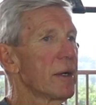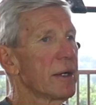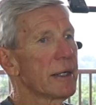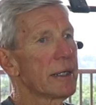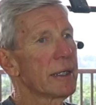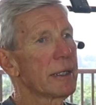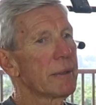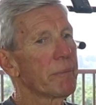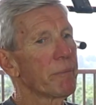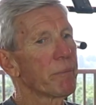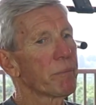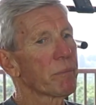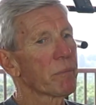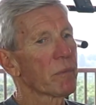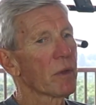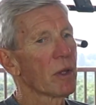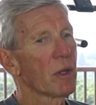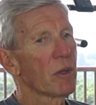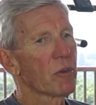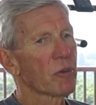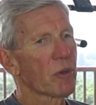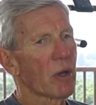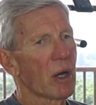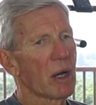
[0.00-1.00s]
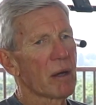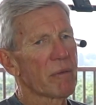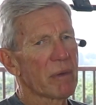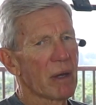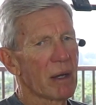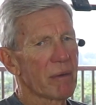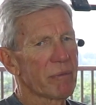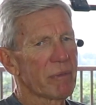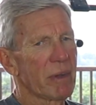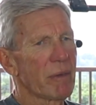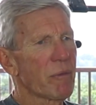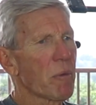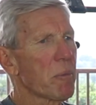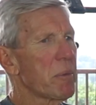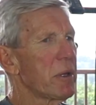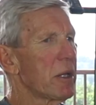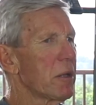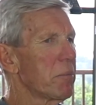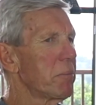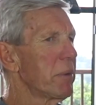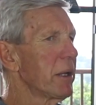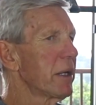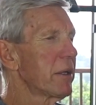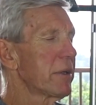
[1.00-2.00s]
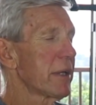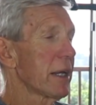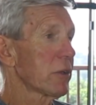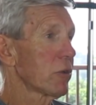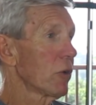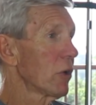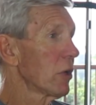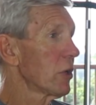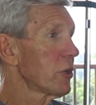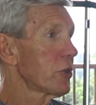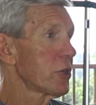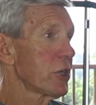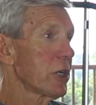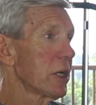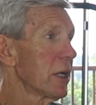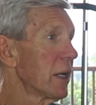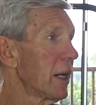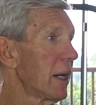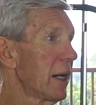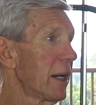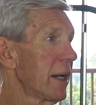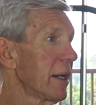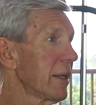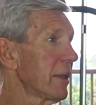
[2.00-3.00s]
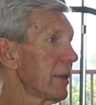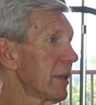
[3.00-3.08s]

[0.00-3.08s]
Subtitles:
So I've never been a big technology guy.